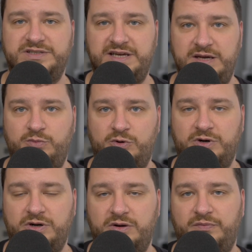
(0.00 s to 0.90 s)

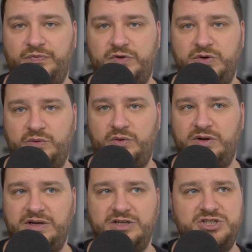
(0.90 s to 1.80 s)
keyboard to
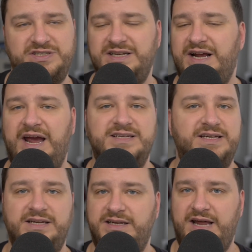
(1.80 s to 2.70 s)
just in case
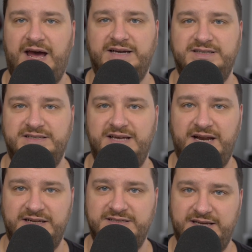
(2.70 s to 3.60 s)
I need to access
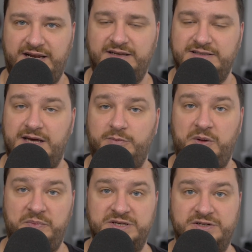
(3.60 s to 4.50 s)
any settings on my
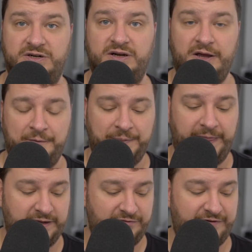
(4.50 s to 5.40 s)
MiSTer.
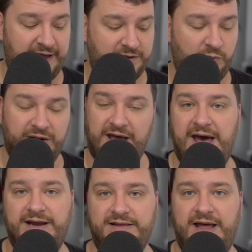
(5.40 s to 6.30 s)
And in fact, when I
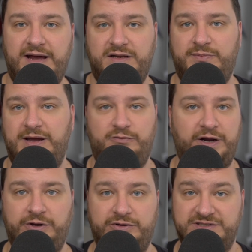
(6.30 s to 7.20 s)
added that to my
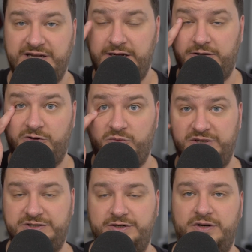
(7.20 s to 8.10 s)
regular standalone
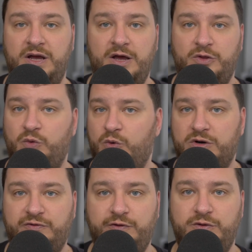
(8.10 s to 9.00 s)
MiSTer, the
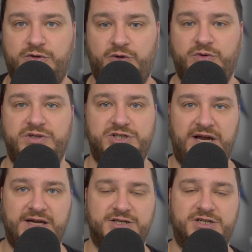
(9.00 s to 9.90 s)
workflow totally
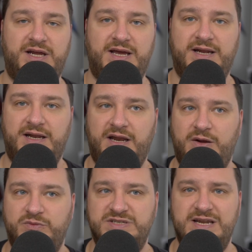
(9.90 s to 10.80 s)
changed and
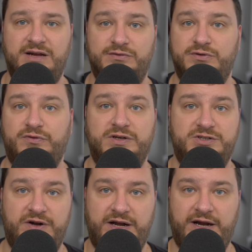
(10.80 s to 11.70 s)
it was never
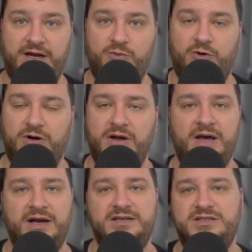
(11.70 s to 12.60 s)
frustrating anymore,
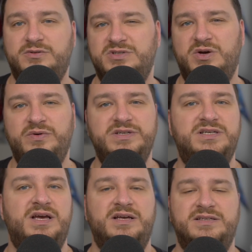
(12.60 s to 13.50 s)
because there was
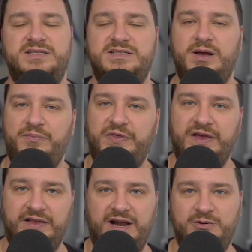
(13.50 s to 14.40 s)
always
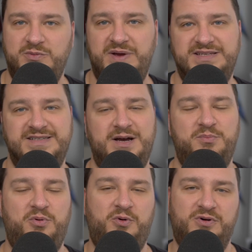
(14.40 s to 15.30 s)
something that I would mess
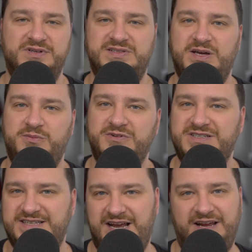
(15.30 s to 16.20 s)
up, or some
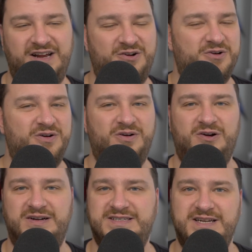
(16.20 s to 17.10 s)
setting,
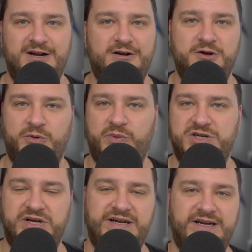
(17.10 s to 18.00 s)
or a scenario in
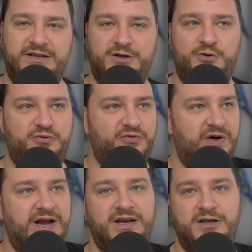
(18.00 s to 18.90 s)
which I needed to go
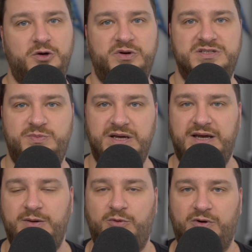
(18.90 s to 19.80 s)
find a USB
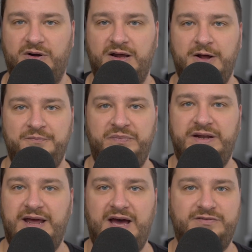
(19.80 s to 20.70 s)
keyboard.
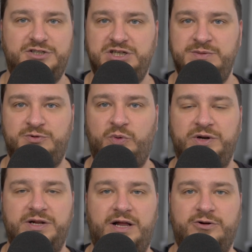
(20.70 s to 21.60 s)
And to have a cheap
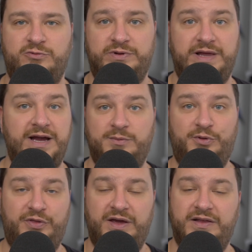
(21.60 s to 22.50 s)
$20 reliable
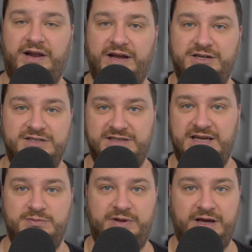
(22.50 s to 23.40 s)
thing that I could just
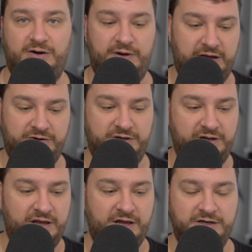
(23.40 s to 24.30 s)
keep laying around
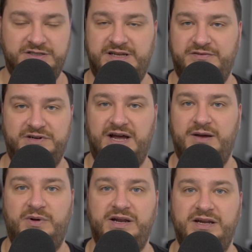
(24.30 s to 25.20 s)
and just every
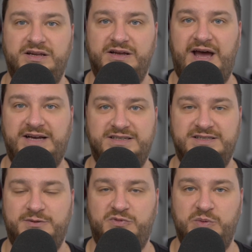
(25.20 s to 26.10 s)
time I need to
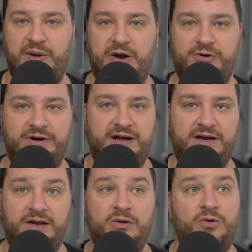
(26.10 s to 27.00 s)
access something, power it
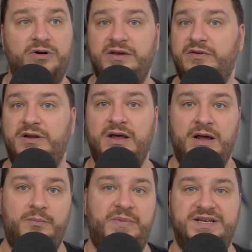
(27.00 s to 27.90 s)
on, or even
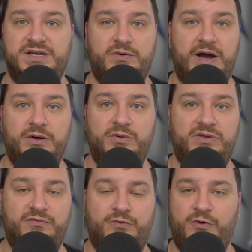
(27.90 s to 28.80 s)
messing around with
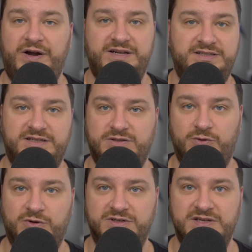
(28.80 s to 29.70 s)
486
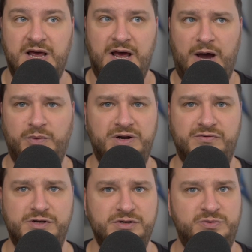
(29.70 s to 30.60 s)
cores. I would
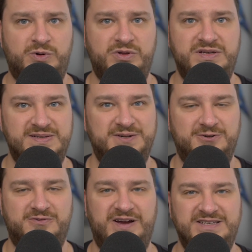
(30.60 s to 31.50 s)
never use one of these little
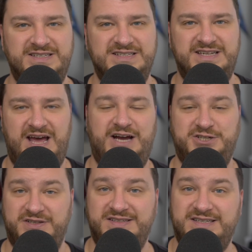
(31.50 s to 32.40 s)
devices to
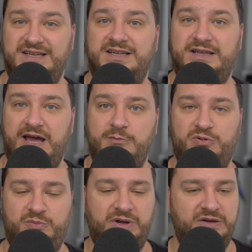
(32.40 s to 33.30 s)
actually sit and type,
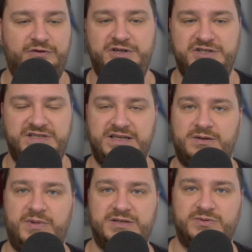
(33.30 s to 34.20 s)
but if you just need
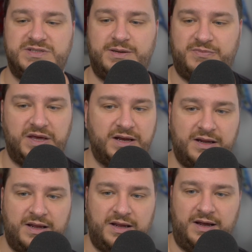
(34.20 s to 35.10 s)
to mess with something,
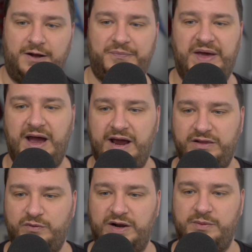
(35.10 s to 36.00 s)
I
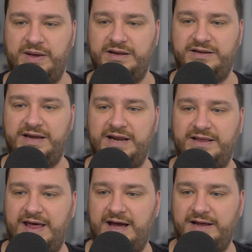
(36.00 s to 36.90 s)
highly recommend
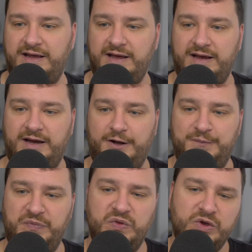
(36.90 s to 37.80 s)
getting that.
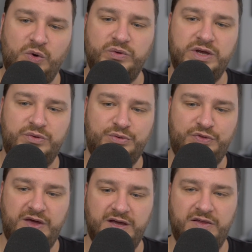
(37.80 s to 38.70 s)
And the only other
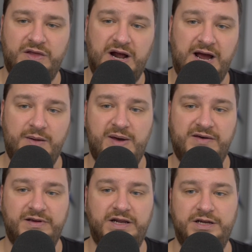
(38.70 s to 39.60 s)
thing that I'm having an